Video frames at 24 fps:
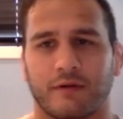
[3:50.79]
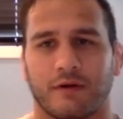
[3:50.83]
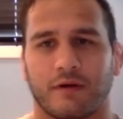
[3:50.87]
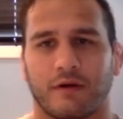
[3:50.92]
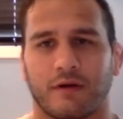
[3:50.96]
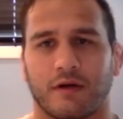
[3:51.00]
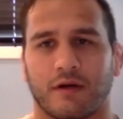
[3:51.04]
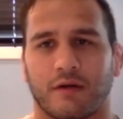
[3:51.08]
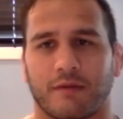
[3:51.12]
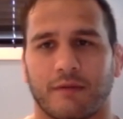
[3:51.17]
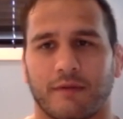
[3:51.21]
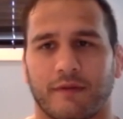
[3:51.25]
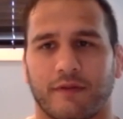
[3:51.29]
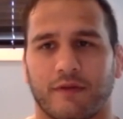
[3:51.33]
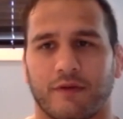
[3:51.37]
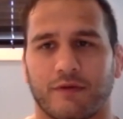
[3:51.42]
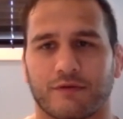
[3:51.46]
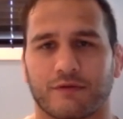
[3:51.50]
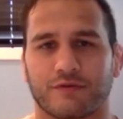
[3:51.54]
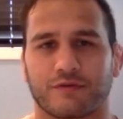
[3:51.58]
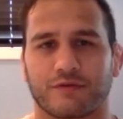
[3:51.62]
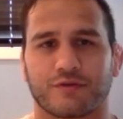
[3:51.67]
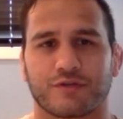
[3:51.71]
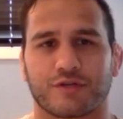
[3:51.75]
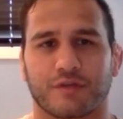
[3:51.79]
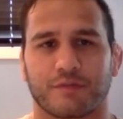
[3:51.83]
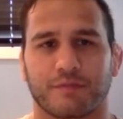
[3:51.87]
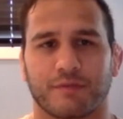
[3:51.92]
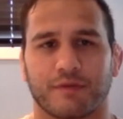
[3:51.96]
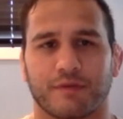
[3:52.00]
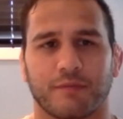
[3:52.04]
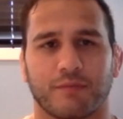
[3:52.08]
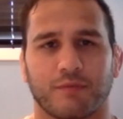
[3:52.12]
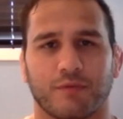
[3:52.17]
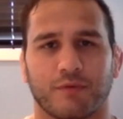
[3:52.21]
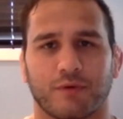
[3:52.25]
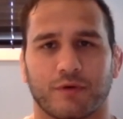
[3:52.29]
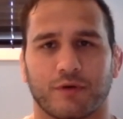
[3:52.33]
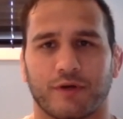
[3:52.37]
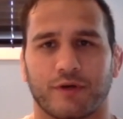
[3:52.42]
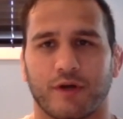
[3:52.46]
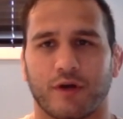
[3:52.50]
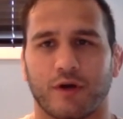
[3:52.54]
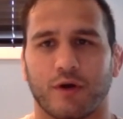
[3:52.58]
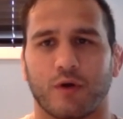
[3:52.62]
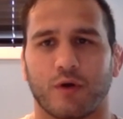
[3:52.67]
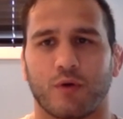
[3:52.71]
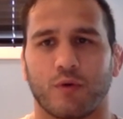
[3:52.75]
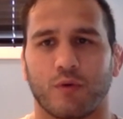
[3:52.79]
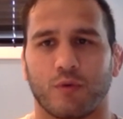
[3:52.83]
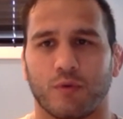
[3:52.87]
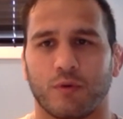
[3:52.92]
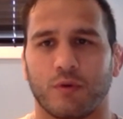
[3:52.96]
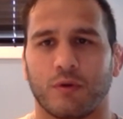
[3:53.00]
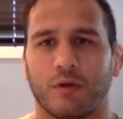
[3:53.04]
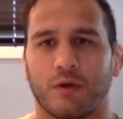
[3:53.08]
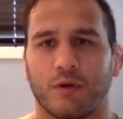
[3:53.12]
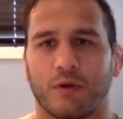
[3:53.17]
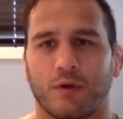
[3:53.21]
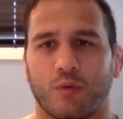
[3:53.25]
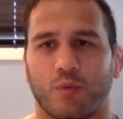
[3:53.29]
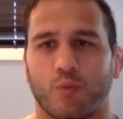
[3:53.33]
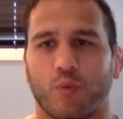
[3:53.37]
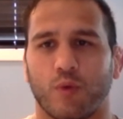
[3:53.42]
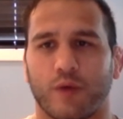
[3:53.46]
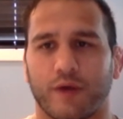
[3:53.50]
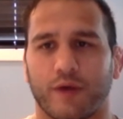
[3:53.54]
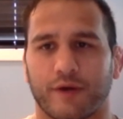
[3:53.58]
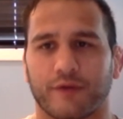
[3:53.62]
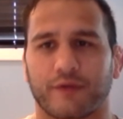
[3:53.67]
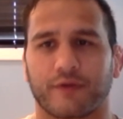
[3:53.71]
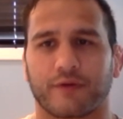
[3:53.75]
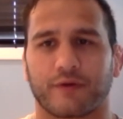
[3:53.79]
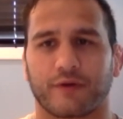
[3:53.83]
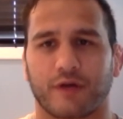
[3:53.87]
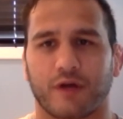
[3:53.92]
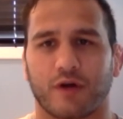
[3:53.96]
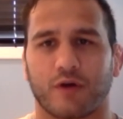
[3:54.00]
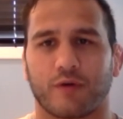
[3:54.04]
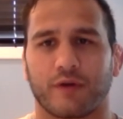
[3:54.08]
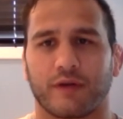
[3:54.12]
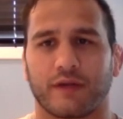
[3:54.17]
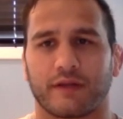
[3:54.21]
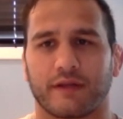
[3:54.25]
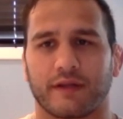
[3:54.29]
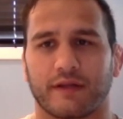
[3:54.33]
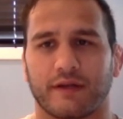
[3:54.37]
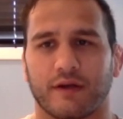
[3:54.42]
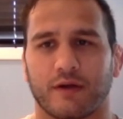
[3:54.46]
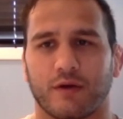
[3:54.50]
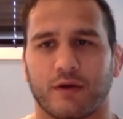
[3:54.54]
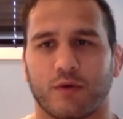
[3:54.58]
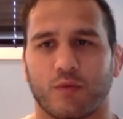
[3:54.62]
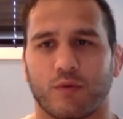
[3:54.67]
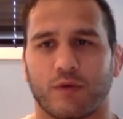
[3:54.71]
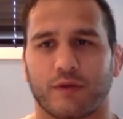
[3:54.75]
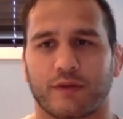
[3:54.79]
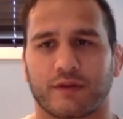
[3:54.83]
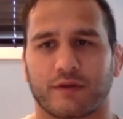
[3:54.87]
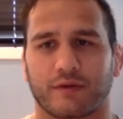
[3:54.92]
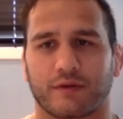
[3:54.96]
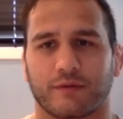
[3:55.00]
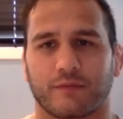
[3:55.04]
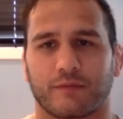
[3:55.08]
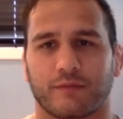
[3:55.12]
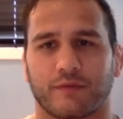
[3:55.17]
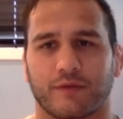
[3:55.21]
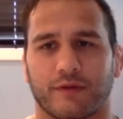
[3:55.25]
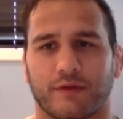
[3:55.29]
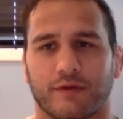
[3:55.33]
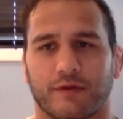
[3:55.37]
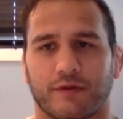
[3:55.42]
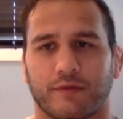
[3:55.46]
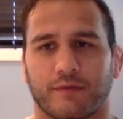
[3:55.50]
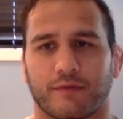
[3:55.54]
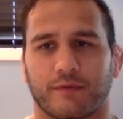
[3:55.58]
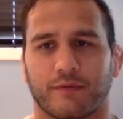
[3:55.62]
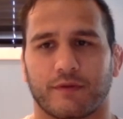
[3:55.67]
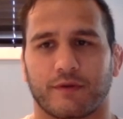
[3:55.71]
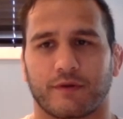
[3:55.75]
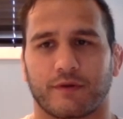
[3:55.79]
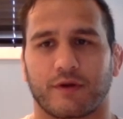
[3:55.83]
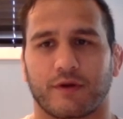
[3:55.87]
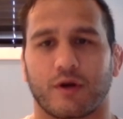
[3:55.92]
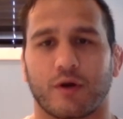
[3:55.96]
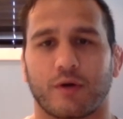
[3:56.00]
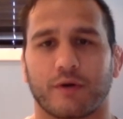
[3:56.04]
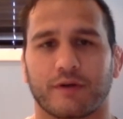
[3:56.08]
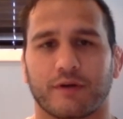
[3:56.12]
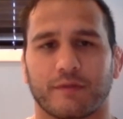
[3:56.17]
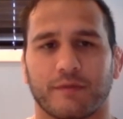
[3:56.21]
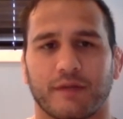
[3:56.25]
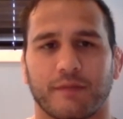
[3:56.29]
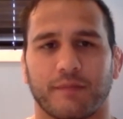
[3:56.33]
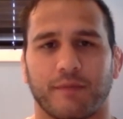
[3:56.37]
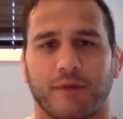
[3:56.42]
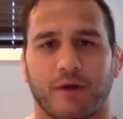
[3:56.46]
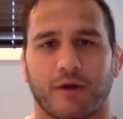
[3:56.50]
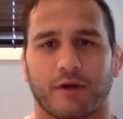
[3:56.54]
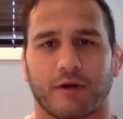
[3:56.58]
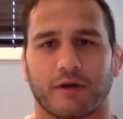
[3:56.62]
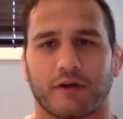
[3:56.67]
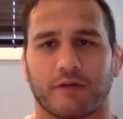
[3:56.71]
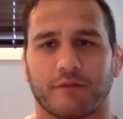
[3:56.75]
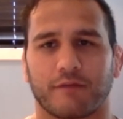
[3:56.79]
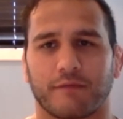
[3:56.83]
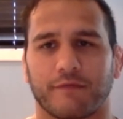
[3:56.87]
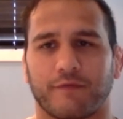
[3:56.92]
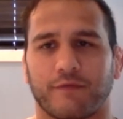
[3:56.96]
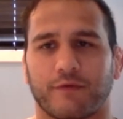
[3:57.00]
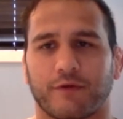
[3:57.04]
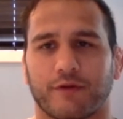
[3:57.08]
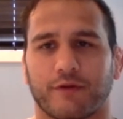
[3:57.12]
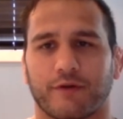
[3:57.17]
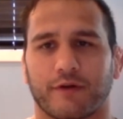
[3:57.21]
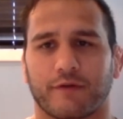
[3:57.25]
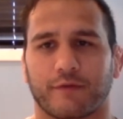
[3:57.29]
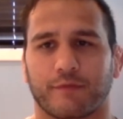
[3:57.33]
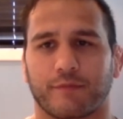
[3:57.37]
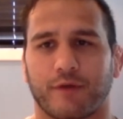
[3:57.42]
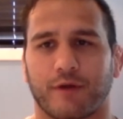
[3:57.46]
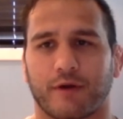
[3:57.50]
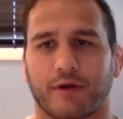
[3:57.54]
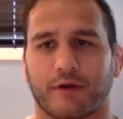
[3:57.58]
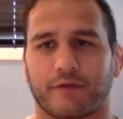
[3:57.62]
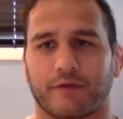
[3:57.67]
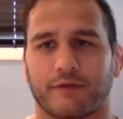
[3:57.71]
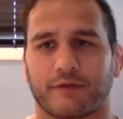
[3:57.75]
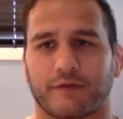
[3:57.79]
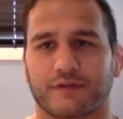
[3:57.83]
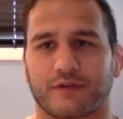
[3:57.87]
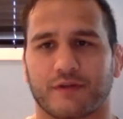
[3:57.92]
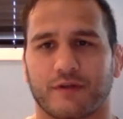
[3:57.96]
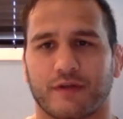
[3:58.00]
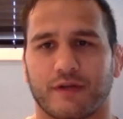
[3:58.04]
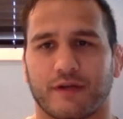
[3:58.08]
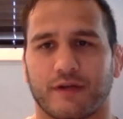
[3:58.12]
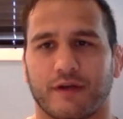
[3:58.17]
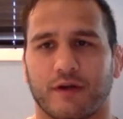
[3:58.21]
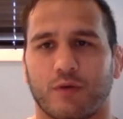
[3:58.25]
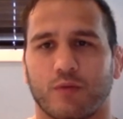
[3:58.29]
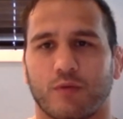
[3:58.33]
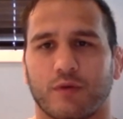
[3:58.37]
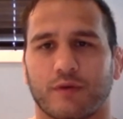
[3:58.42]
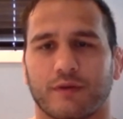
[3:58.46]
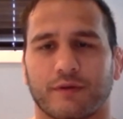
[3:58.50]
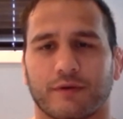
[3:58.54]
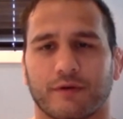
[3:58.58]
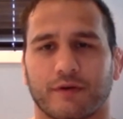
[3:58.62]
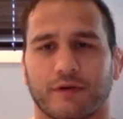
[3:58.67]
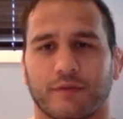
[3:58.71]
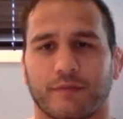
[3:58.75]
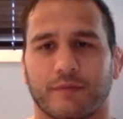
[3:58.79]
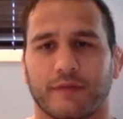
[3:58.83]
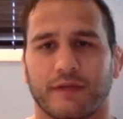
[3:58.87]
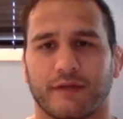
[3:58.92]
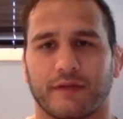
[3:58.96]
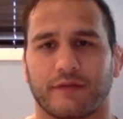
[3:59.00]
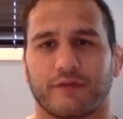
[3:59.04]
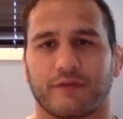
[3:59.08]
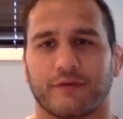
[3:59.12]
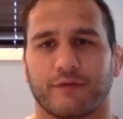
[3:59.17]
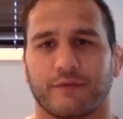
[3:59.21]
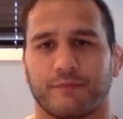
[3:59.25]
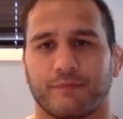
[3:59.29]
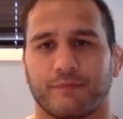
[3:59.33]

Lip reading: And those who jump on board know where they're going. They know what they're going to be a part of before they're ever part of it. So they know what they're committing to.